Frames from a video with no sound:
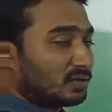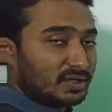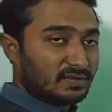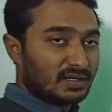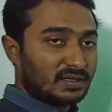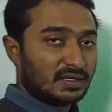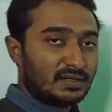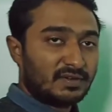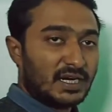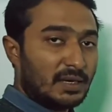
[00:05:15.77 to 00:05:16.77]
to give
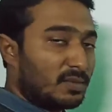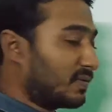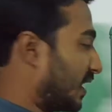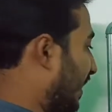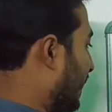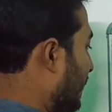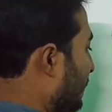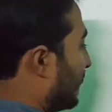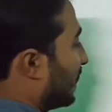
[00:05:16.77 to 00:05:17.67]
a name of an angle.